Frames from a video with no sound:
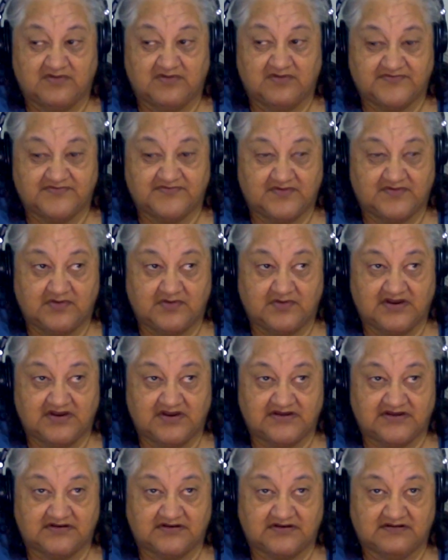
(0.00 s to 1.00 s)
wasn't
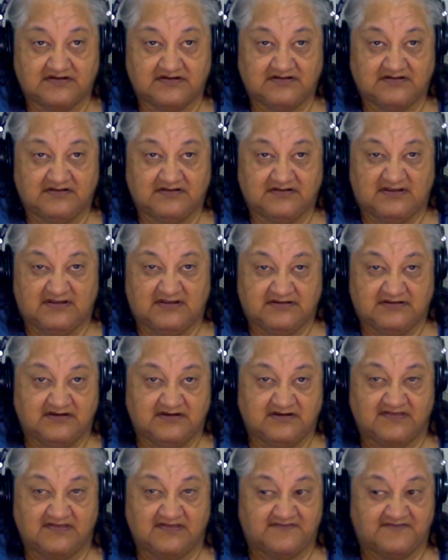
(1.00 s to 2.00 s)
quite,
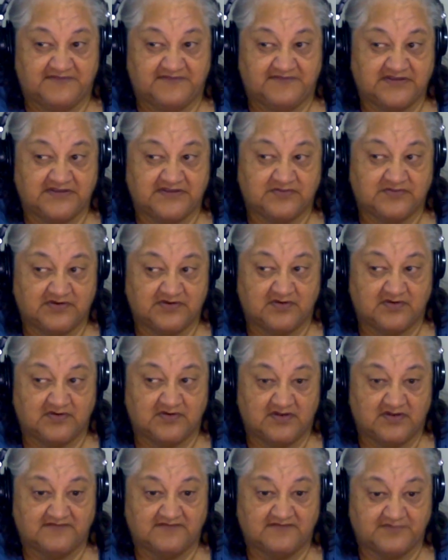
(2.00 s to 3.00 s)
the figures weren't
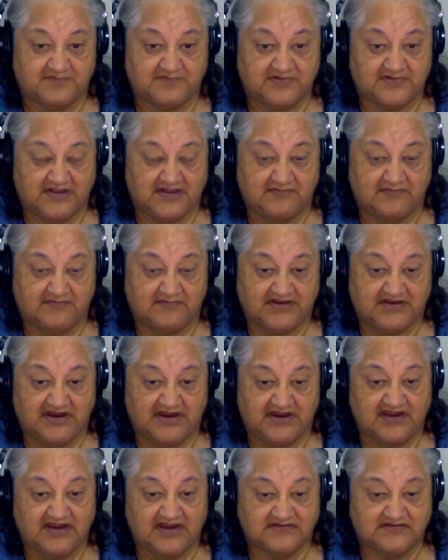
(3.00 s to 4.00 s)
quite forthcoming
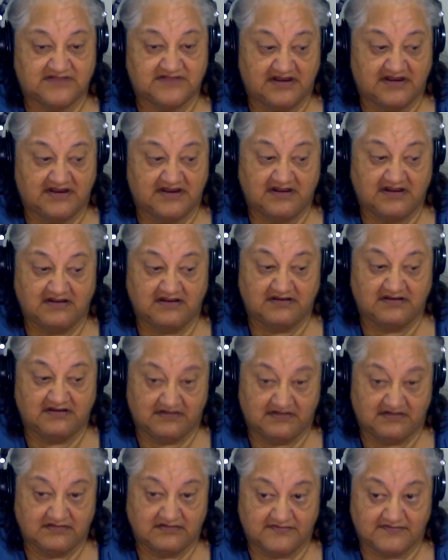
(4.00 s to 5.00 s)
as they are
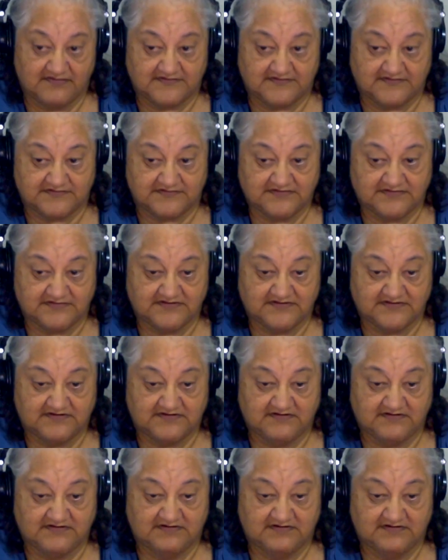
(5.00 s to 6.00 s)
in this.
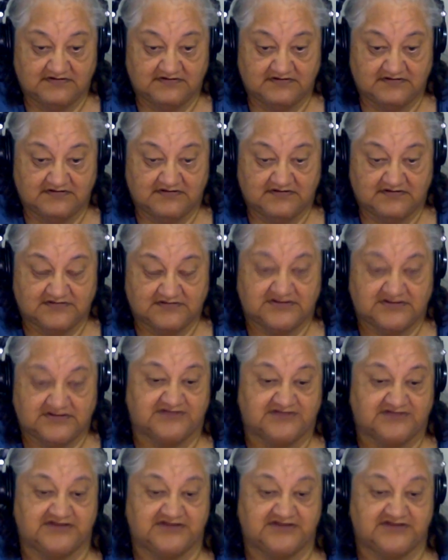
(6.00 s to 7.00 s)
So I
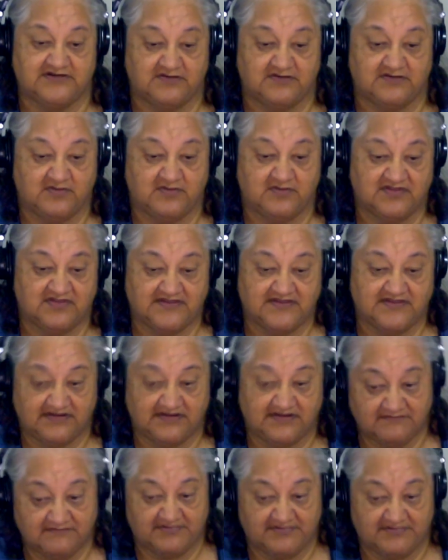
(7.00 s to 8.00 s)
don't know whether
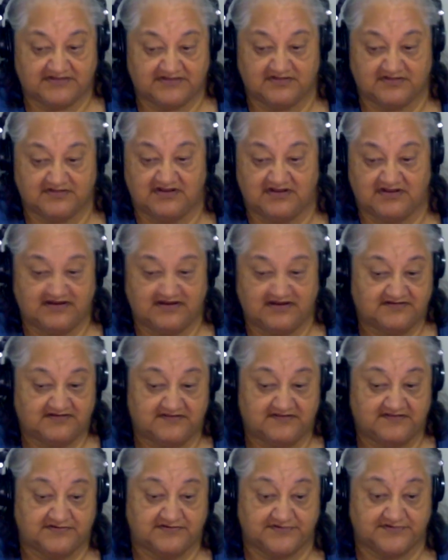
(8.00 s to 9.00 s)
anybody's got anything
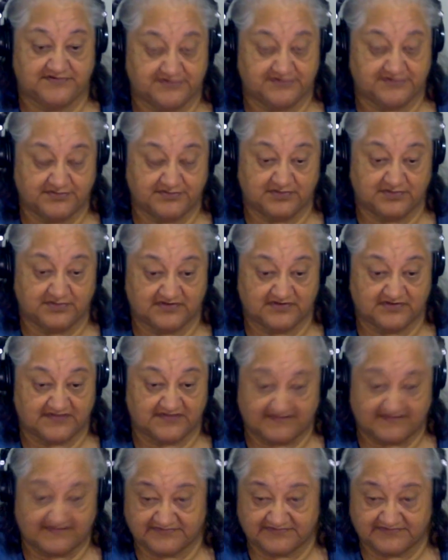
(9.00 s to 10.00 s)
to do with
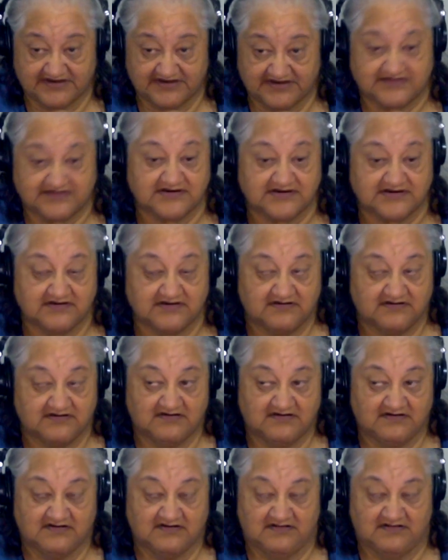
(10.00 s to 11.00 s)
updating
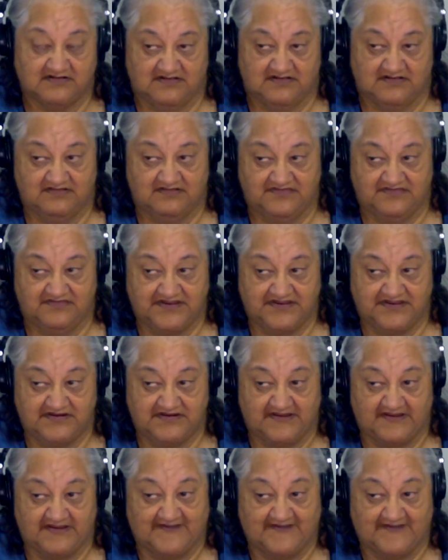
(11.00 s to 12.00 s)
the
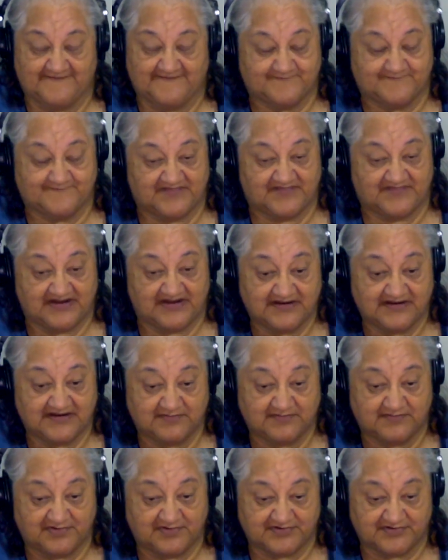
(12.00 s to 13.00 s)

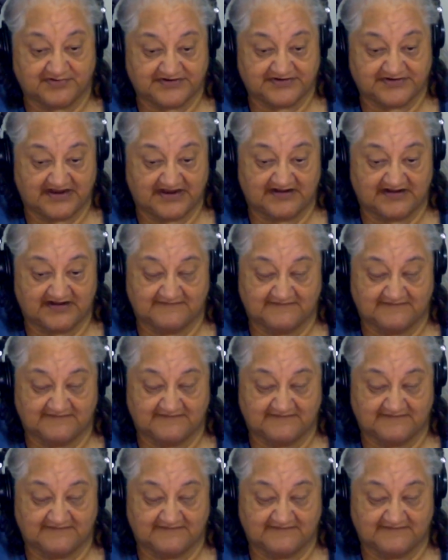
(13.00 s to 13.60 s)
leaderboard daily.